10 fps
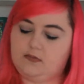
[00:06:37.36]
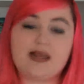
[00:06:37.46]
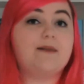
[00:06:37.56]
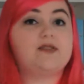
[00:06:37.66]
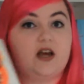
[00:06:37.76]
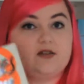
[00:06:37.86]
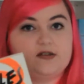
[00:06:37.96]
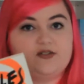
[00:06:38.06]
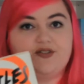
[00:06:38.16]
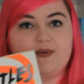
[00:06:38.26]
Yep,
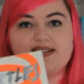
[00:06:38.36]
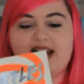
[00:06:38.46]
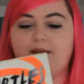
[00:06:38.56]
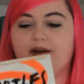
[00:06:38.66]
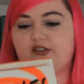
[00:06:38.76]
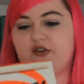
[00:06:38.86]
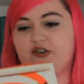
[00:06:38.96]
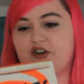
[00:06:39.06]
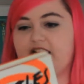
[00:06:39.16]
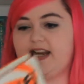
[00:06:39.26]
Turtles All the Way Down by
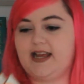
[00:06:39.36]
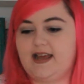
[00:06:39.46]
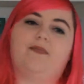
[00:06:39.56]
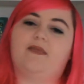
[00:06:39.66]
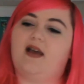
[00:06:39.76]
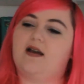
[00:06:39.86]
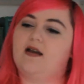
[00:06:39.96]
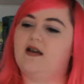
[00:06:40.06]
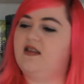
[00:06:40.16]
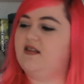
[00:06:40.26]
John Green.
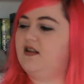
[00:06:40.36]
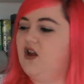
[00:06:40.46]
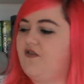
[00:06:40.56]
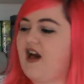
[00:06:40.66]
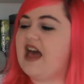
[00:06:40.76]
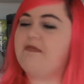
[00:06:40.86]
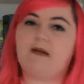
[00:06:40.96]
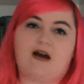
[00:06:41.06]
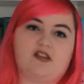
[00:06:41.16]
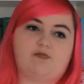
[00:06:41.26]
A lot of hype
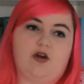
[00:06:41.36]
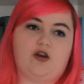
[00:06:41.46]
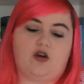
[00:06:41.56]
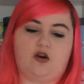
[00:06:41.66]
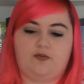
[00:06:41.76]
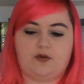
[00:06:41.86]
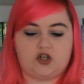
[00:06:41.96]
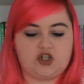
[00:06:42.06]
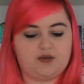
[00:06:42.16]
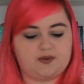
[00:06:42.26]
about this book on
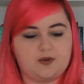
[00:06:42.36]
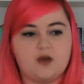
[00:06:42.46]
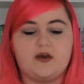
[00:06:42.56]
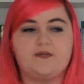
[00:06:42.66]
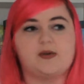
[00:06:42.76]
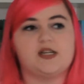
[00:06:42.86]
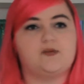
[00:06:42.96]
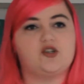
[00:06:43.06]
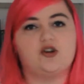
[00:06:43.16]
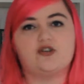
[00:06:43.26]
BookTube at the moment, especially
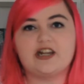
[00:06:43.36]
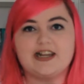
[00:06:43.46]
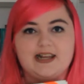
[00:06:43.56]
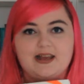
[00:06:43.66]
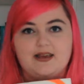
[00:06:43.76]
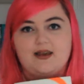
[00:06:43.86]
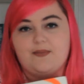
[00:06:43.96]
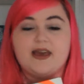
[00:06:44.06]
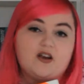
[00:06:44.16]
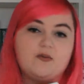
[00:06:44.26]
with John Green
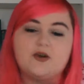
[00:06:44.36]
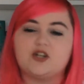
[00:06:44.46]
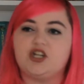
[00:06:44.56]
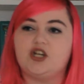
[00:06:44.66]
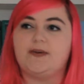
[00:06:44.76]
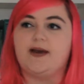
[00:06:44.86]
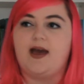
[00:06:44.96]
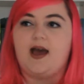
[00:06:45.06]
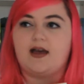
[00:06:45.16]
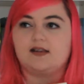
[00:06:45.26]
being on BookTube,
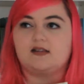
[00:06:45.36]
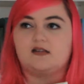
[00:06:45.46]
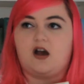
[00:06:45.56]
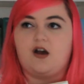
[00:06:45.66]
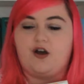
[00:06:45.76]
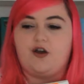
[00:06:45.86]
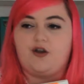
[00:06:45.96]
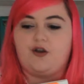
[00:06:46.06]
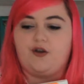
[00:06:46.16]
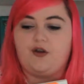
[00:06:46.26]

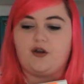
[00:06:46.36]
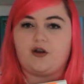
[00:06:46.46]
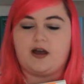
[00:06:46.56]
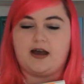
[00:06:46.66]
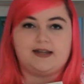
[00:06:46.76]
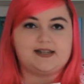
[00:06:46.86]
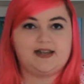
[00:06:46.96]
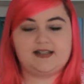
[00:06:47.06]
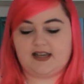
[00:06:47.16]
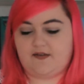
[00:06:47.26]
so I
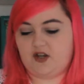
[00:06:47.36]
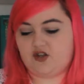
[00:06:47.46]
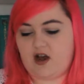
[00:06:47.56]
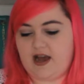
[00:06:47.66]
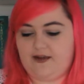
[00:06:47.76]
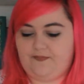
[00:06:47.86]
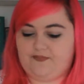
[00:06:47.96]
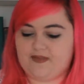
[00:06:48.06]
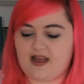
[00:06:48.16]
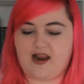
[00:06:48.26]
decided to give it a try.
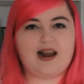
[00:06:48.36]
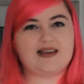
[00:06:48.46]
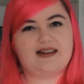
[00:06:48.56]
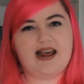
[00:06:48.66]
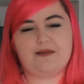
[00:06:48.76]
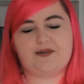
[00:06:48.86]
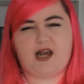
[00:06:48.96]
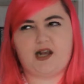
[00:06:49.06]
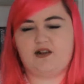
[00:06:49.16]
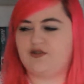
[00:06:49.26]
And I like the name,
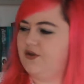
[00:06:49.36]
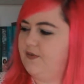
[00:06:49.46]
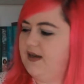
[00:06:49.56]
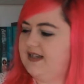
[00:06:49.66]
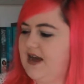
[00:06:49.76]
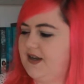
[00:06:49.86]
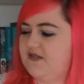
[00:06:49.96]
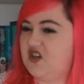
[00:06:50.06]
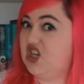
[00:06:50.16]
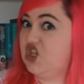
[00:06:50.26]
Turtles All the Way Down. It's
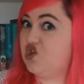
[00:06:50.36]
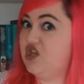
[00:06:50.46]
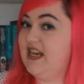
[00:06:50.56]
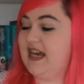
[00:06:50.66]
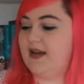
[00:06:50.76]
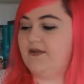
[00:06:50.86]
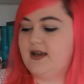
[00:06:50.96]
very intriguing.